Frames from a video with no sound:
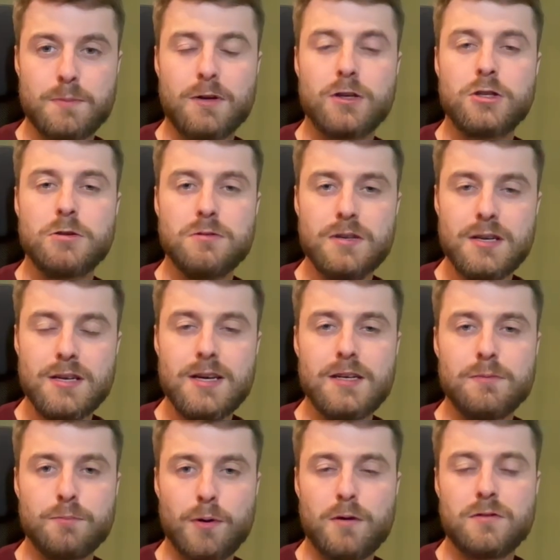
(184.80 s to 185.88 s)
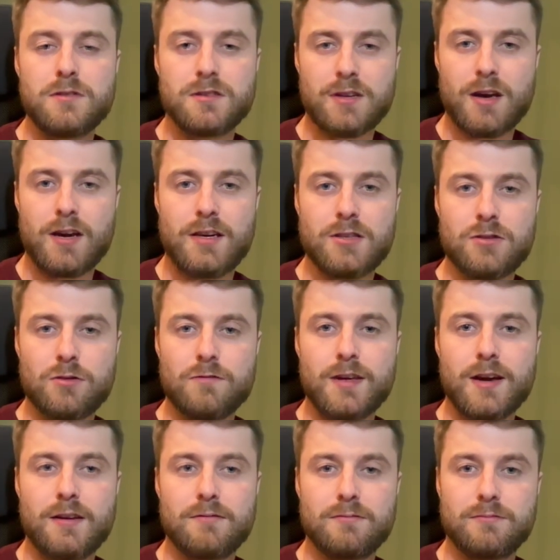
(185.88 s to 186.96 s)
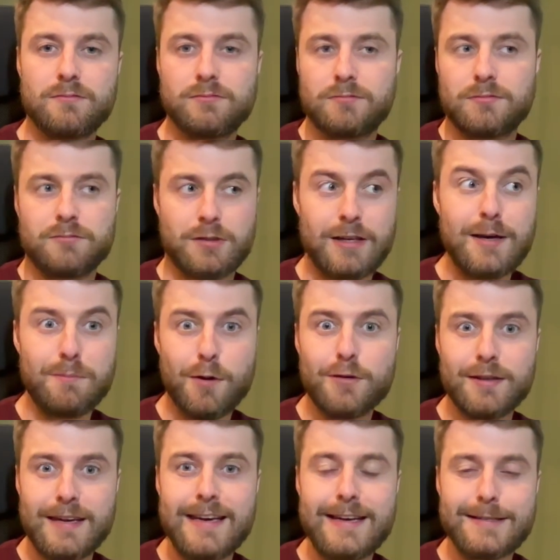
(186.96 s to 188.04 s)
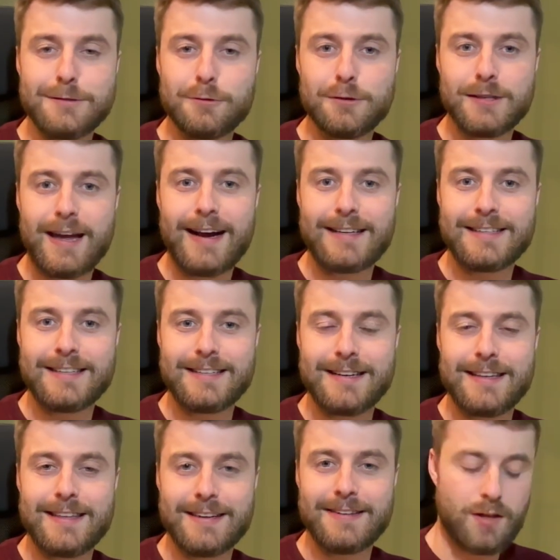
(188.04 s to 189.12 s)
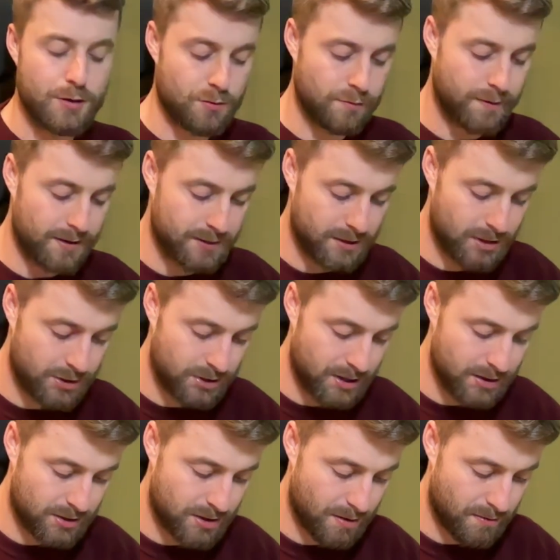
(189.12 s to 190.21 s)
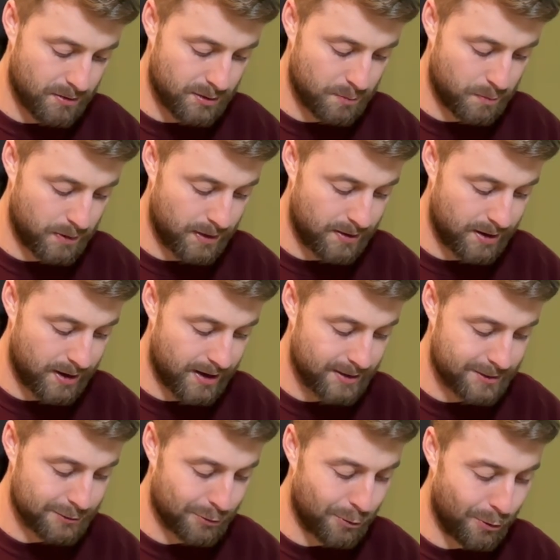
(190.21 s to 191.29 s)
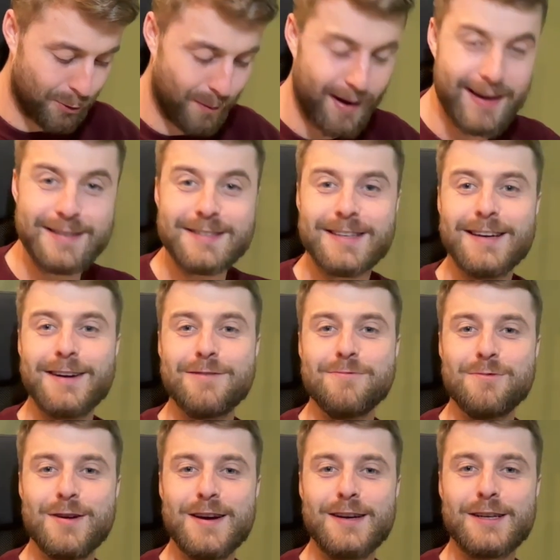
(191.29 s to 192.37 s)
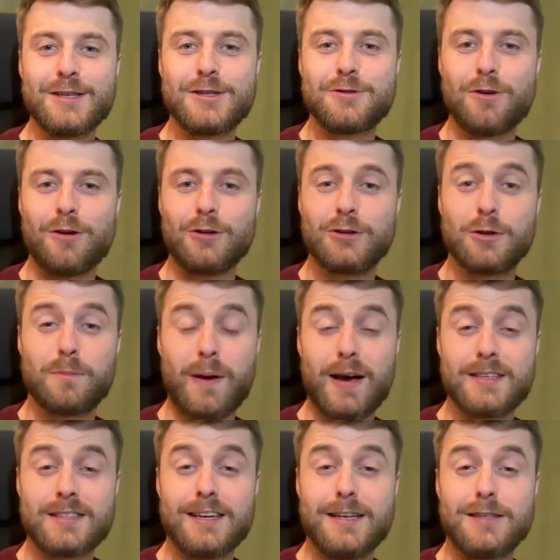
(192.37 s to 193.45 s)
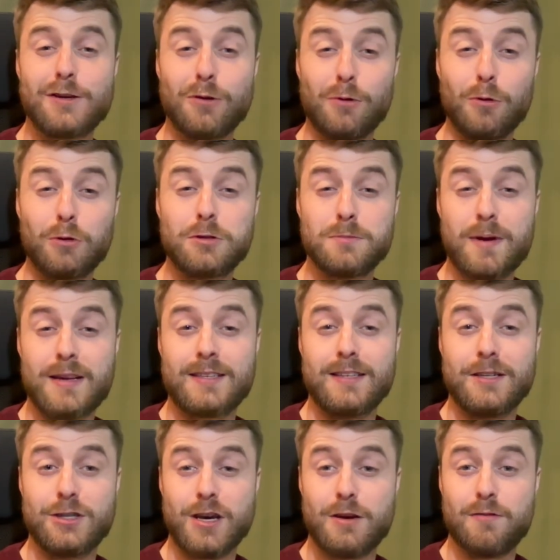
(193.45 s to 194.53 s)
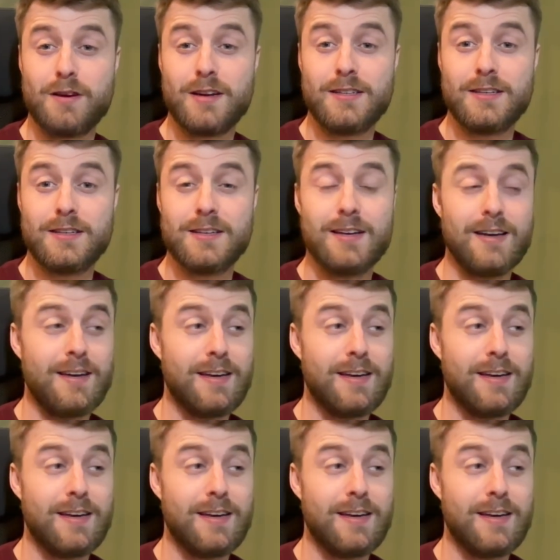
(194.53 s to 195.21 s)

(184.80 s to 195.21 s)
because you need both sides of that. You need both keys in order to access anything. The other advantage is going to be that it's always really strong. So passkeys are automatically generated.